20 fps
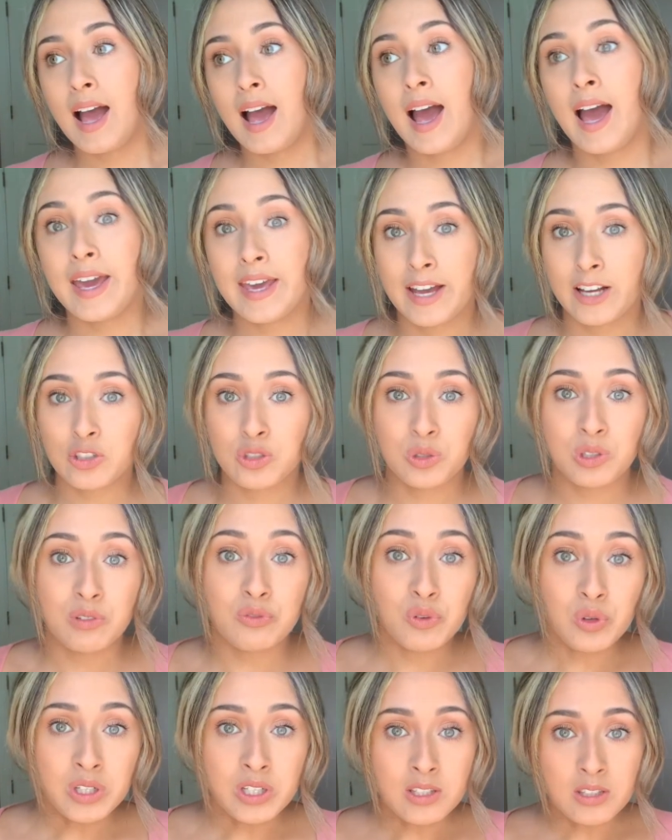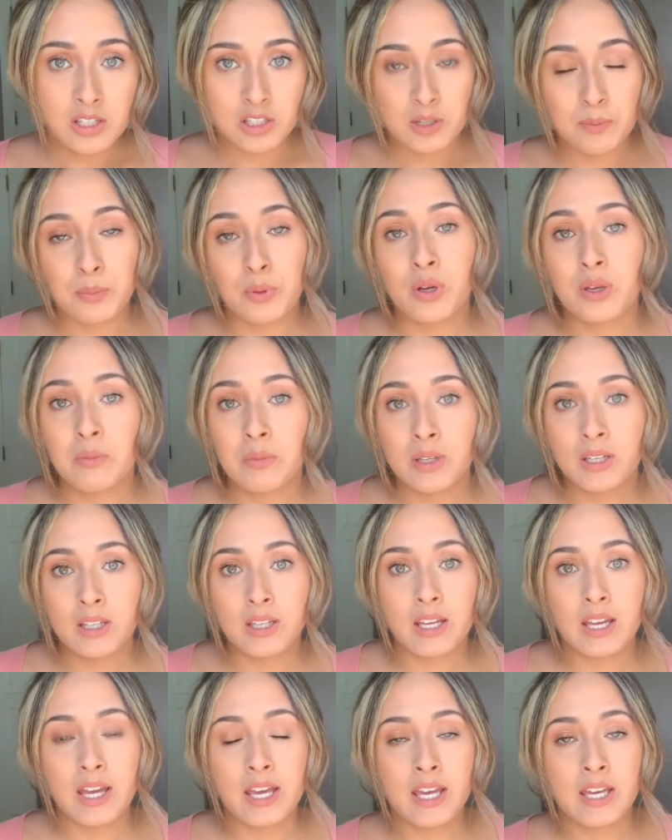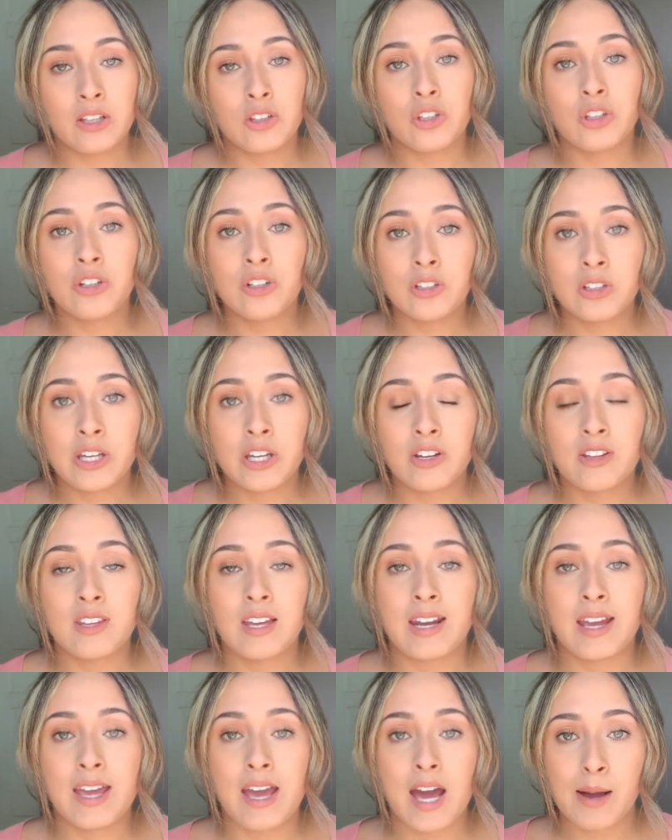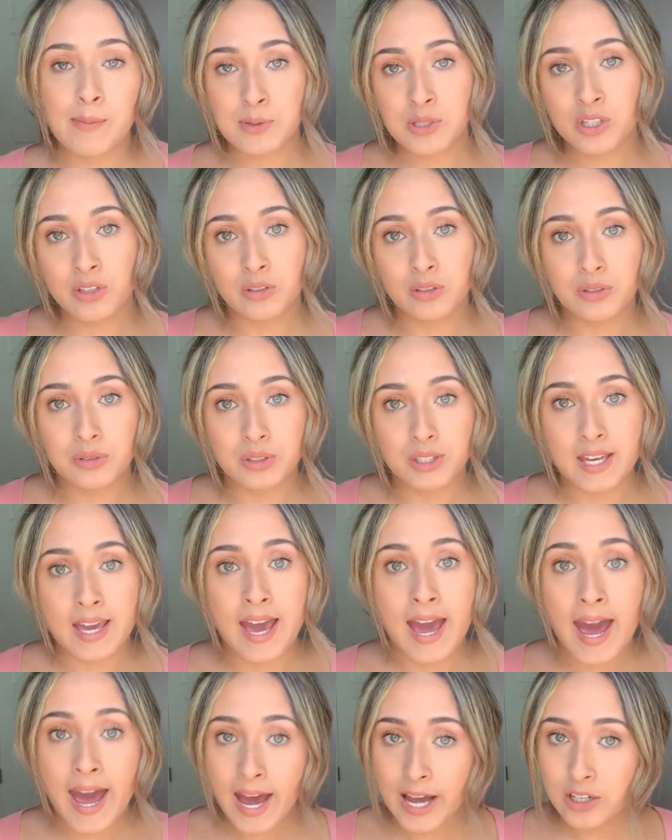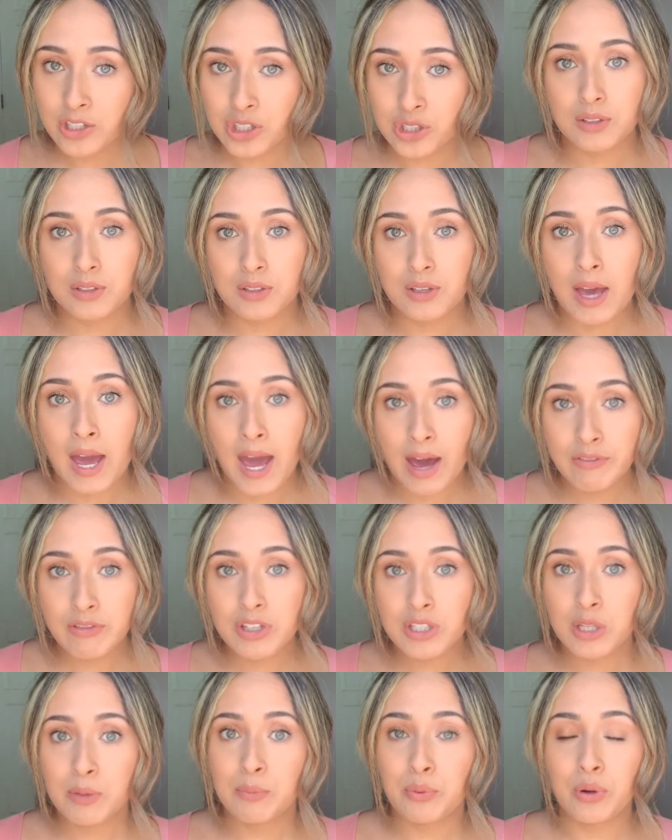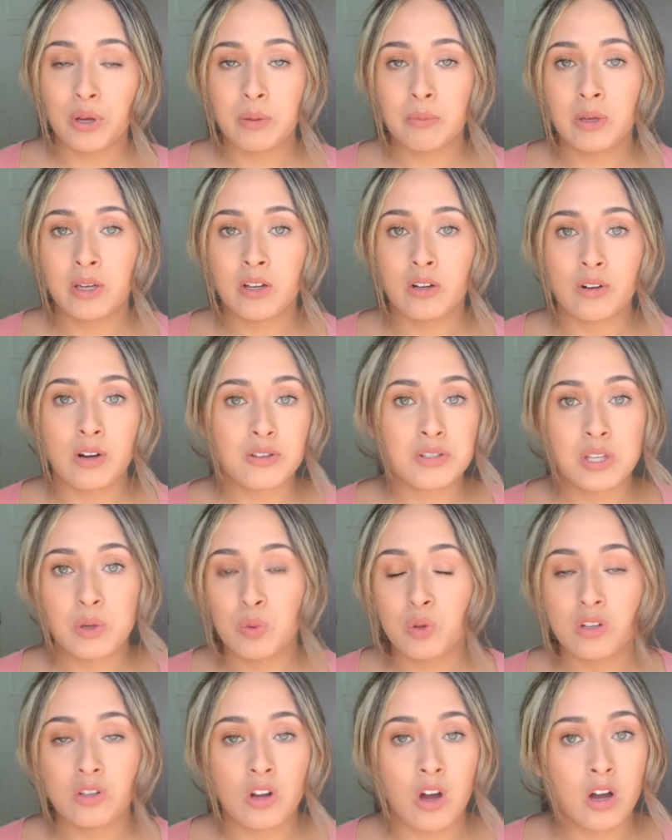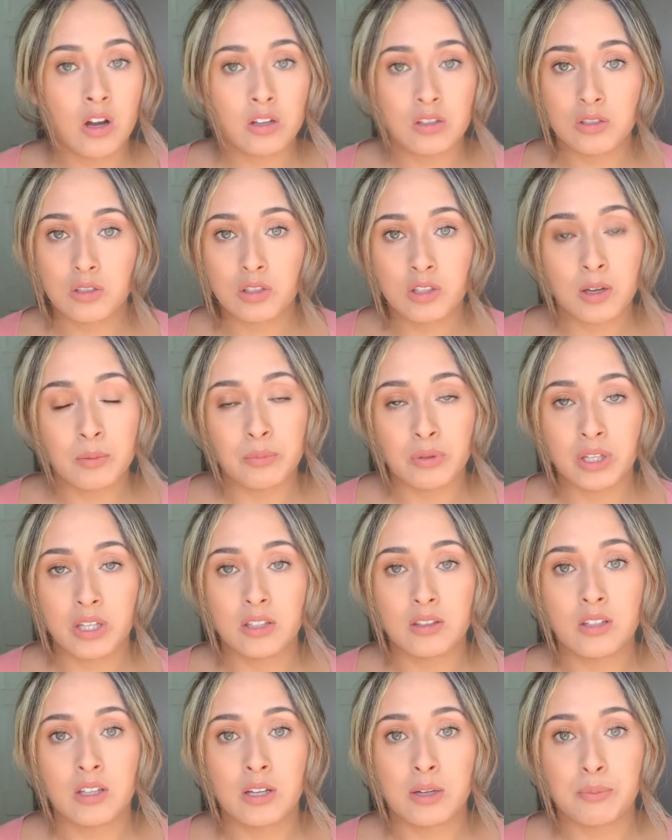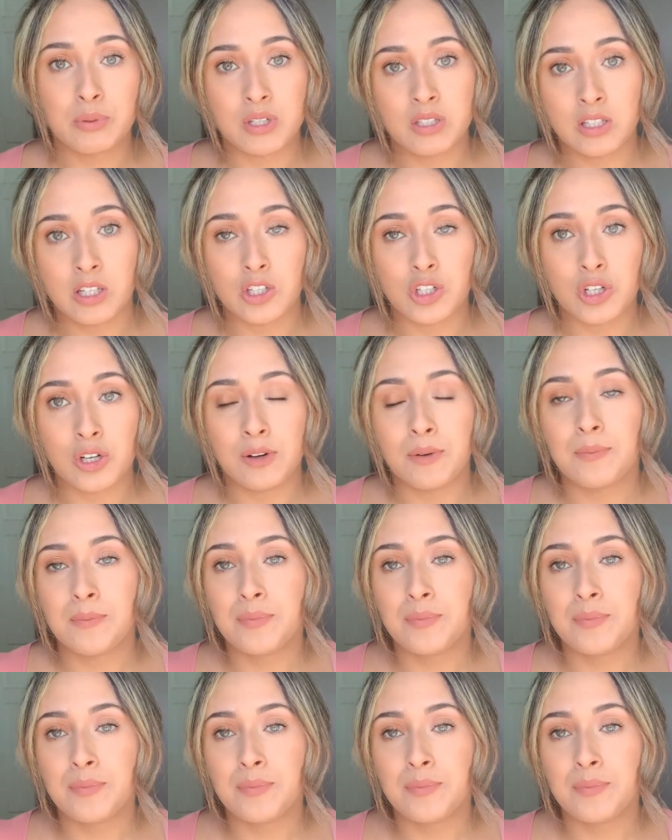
I actually avoided this appointment and learned later that I absolutely had to have this appointment or else they would not complete the procedure.